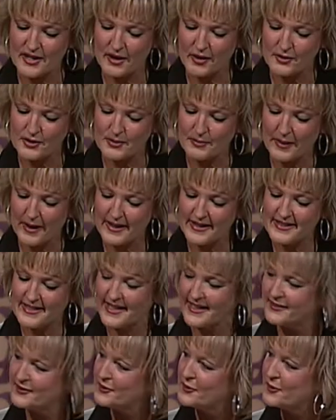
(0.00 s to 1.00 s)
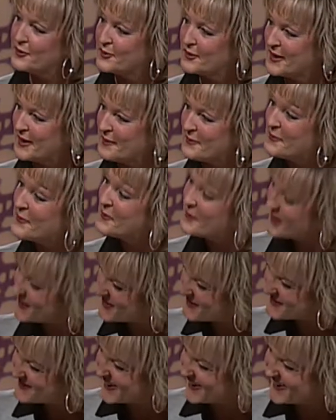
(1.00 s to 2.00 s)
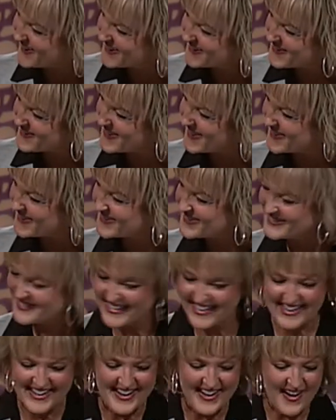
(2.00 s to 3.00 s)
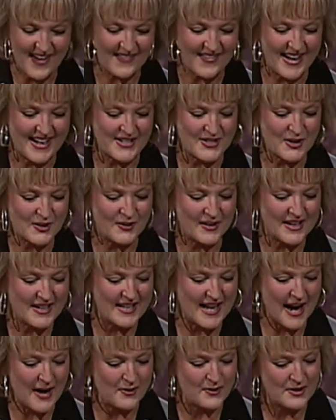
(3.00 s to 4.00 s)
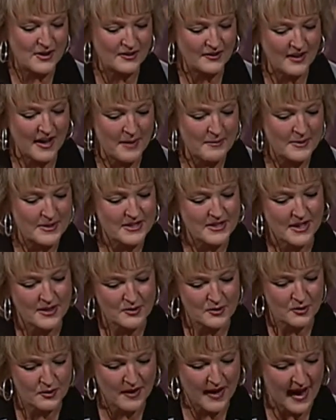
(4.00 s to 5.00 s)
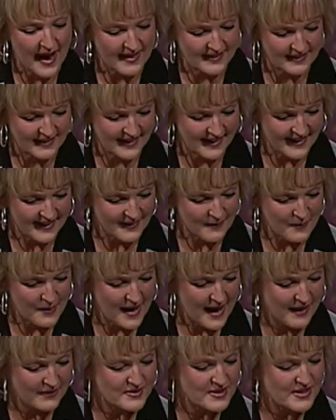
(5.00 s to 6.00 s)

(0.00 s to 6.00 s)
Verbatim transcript: coached by Daniel Grimm. Welcome to all of you. All right, turning now to Lima Central Catholic, we have